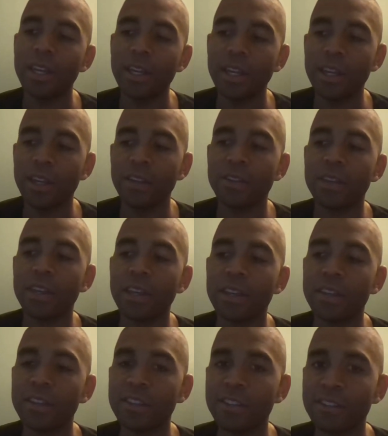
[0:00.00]
is
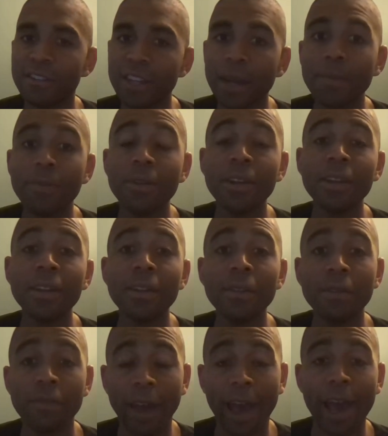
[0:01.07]
accepting the
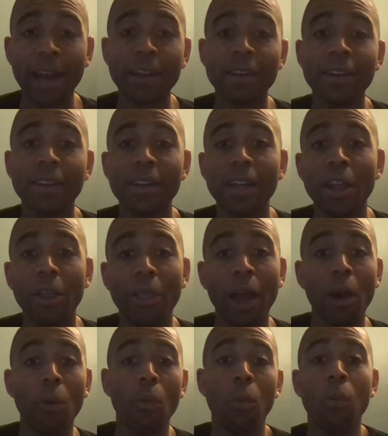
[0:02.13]
fact
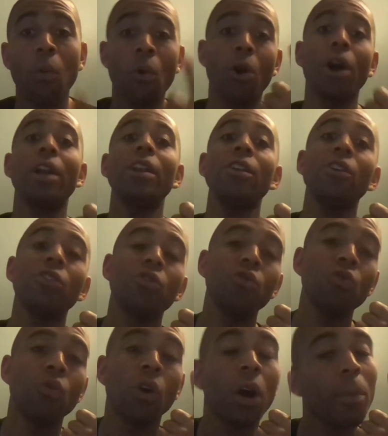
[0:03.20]
that, one,
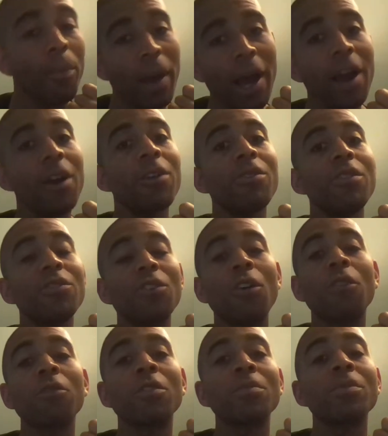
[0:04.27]
you are powerless
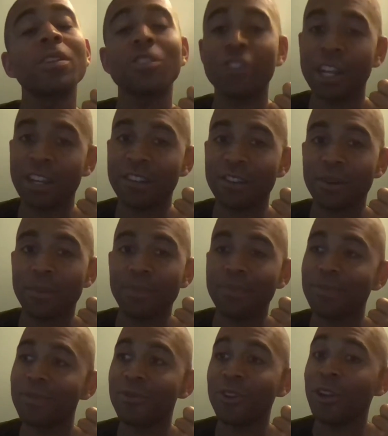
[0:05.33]
over them to change them.
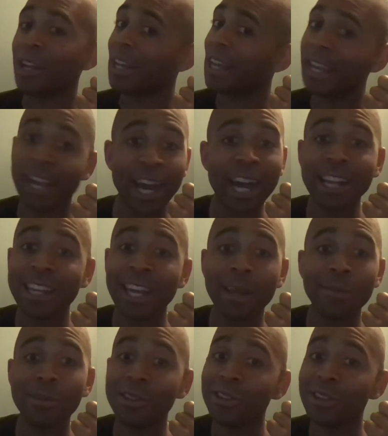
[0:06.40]
They're not
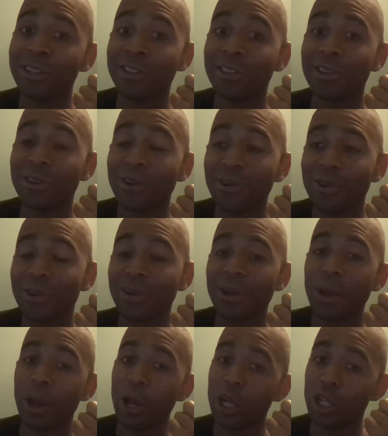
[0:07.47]
goddamn thing you can do.
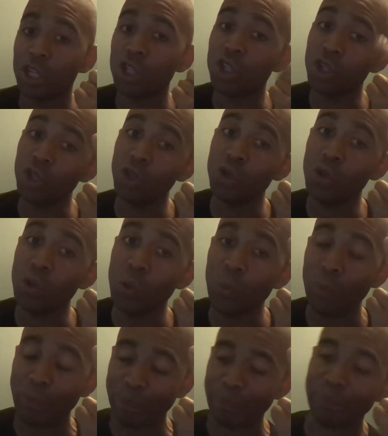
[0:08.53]
Two,
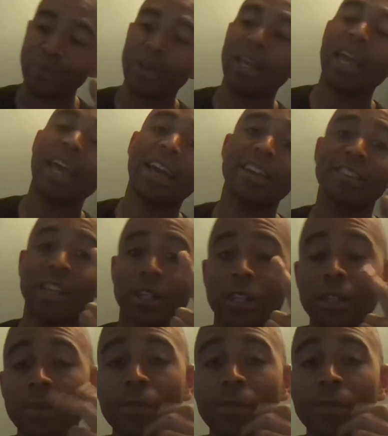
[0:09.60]
accepting them